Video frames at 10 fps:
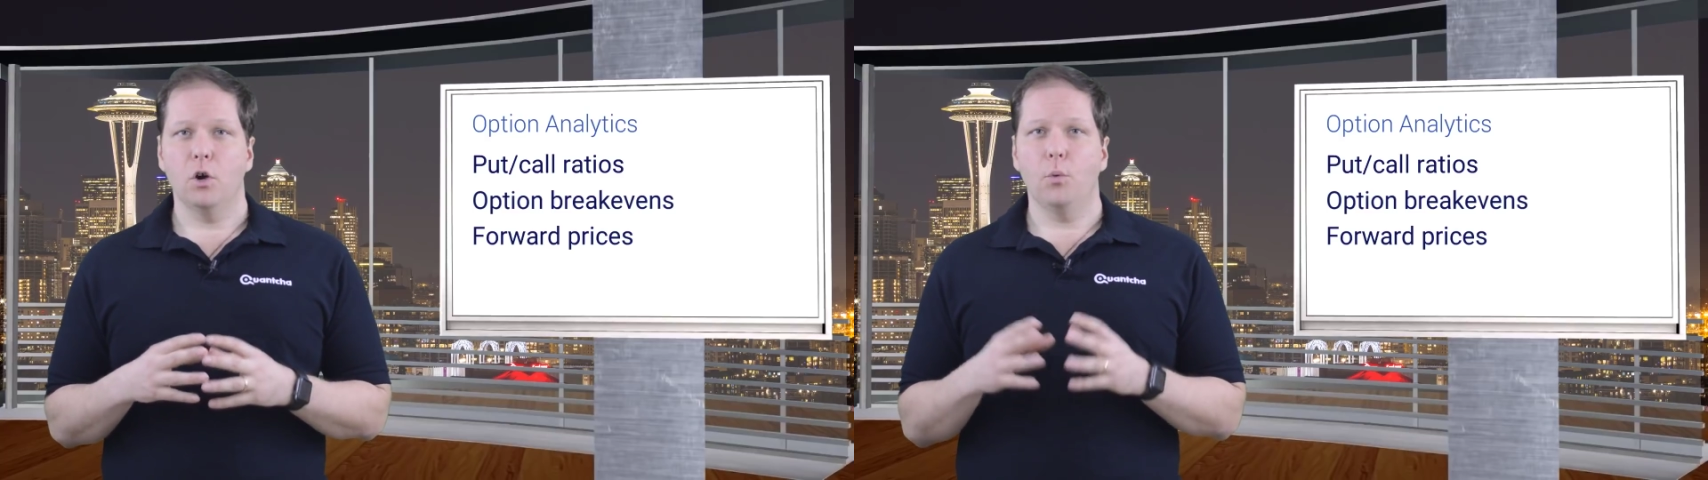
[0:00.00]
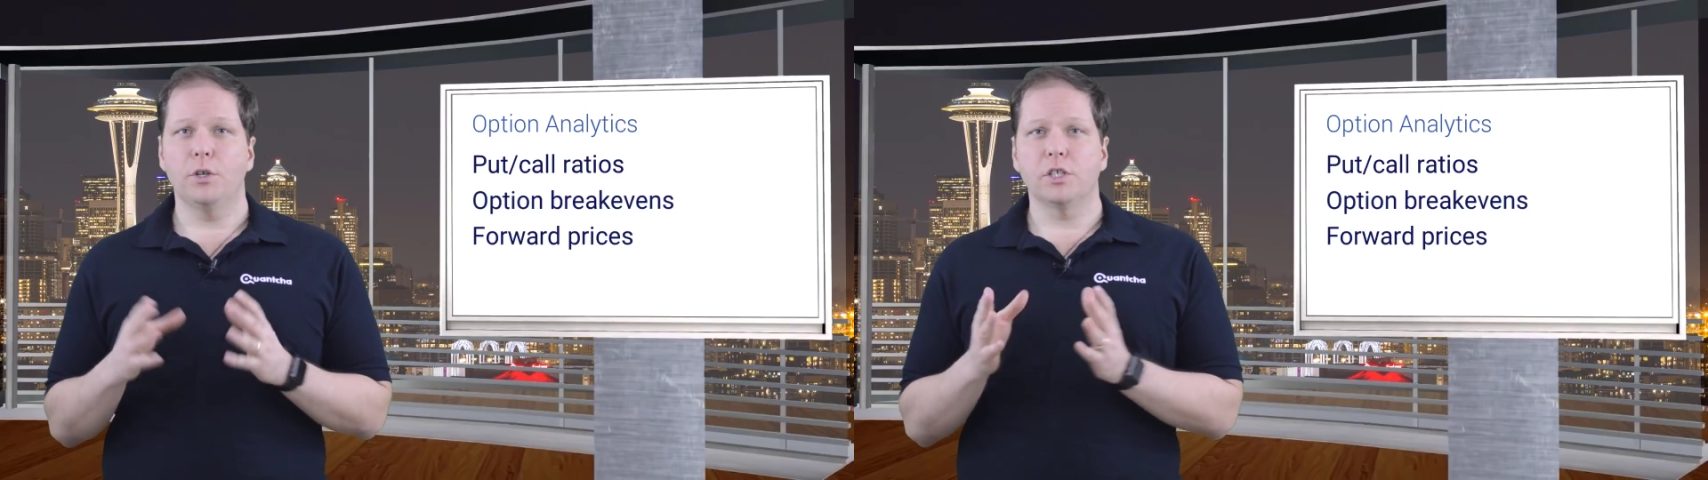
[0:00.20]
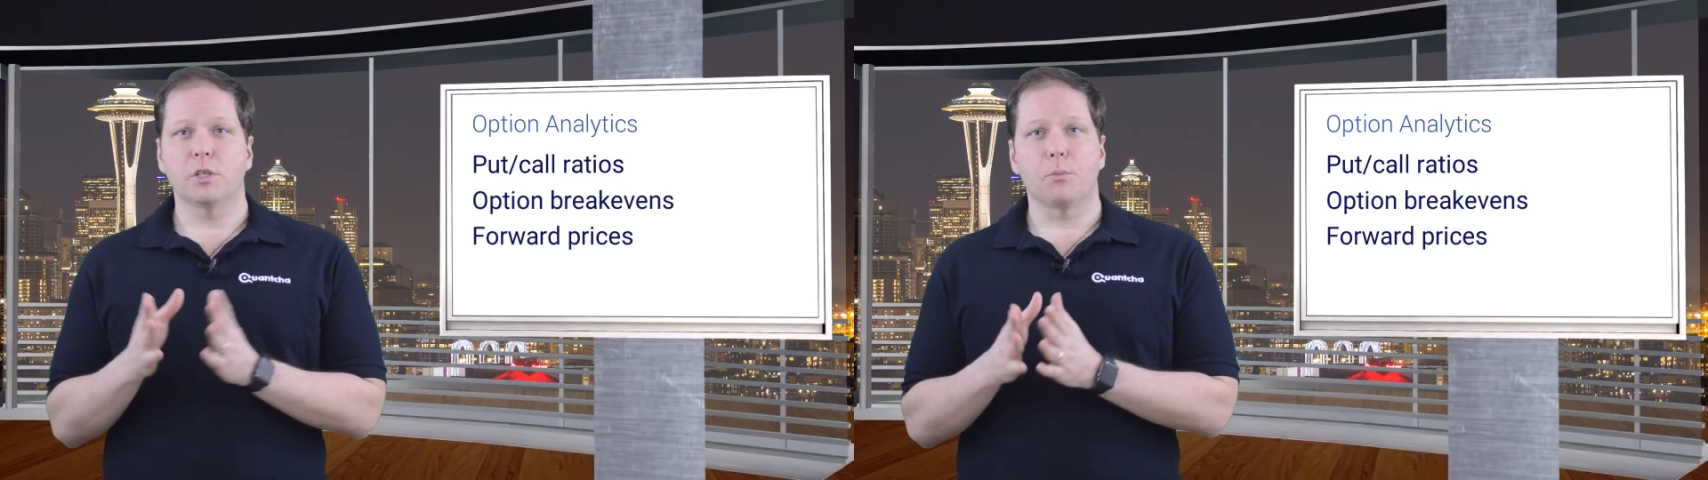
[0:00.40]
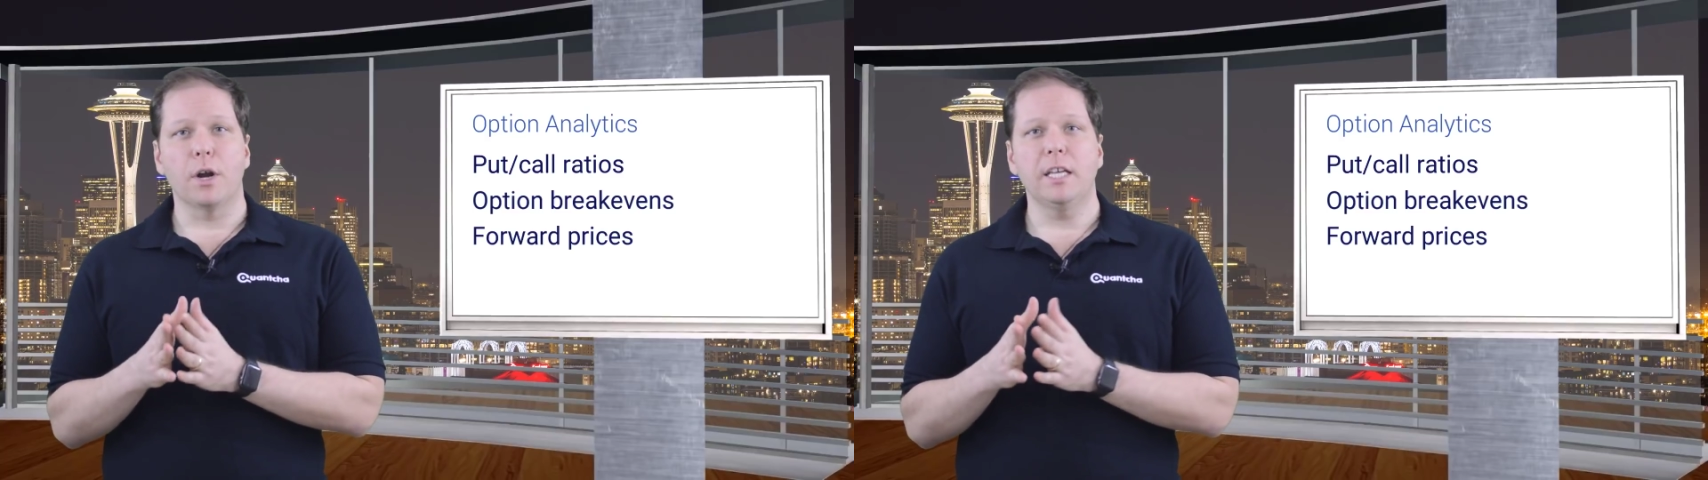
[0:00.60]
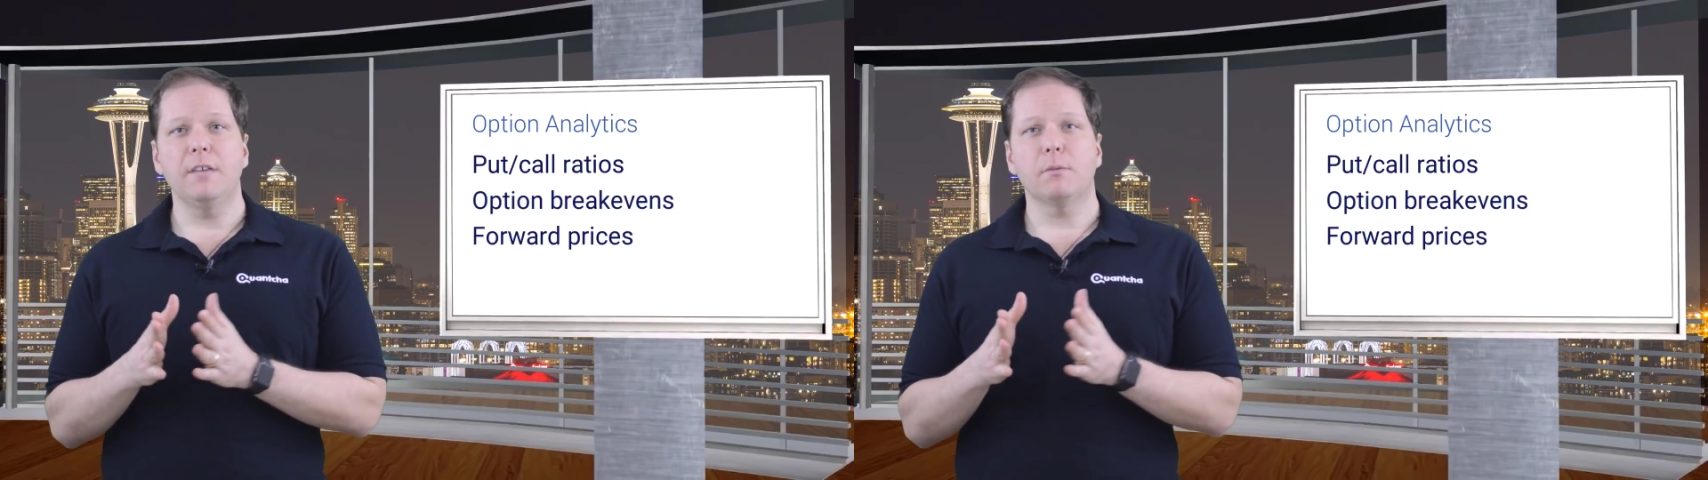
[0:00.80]
which is the
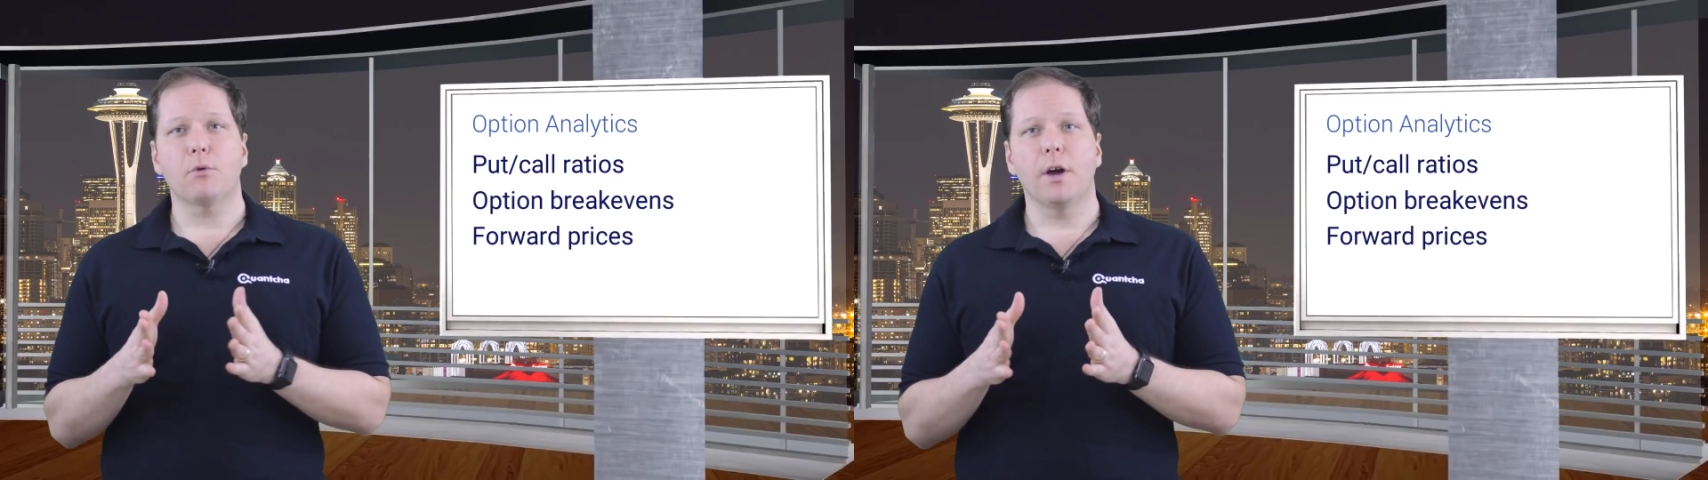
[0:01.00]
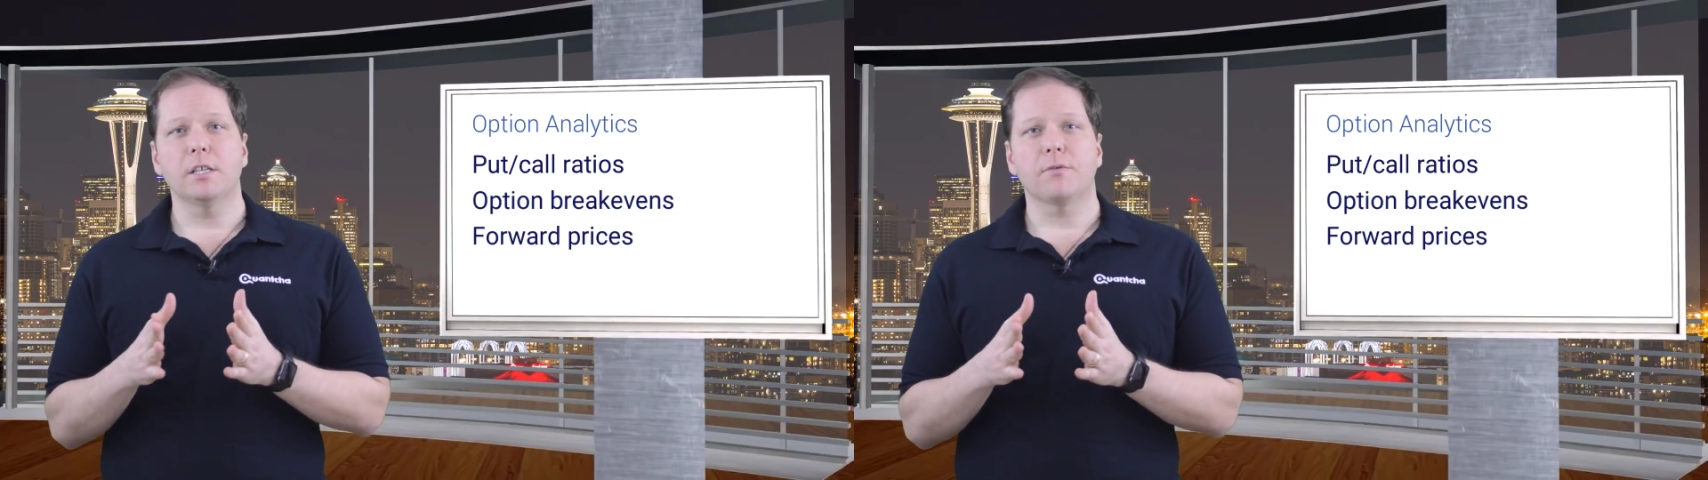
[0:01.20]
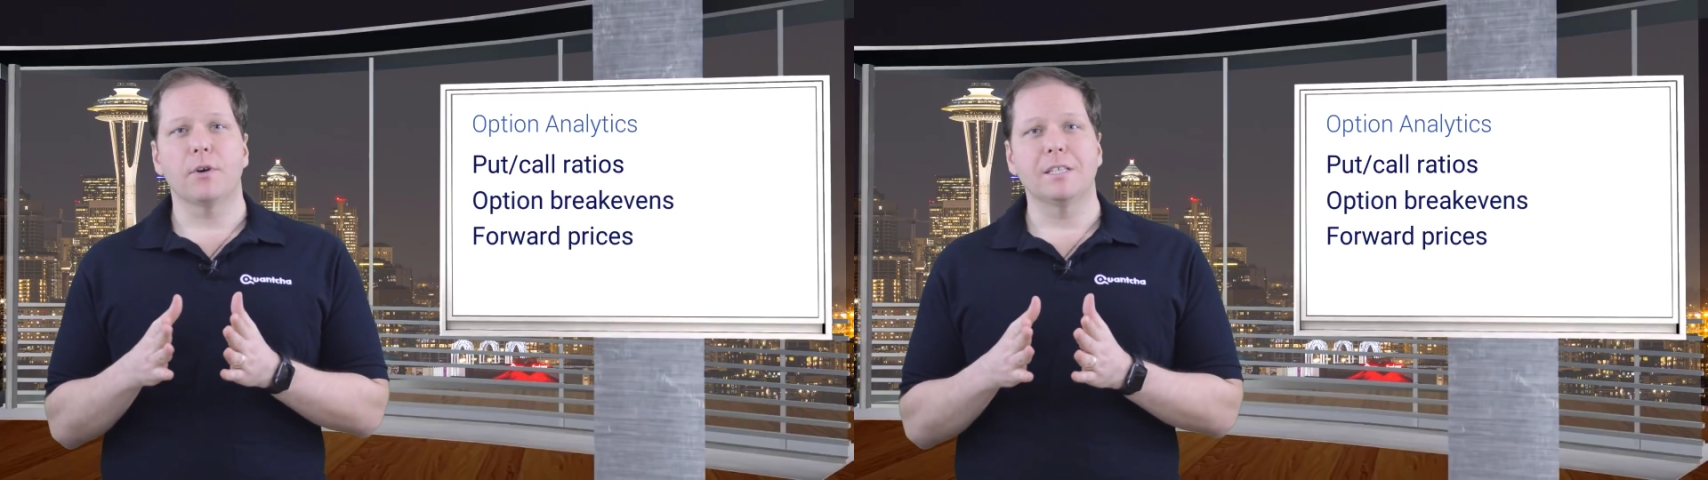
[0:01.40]
break-even price for a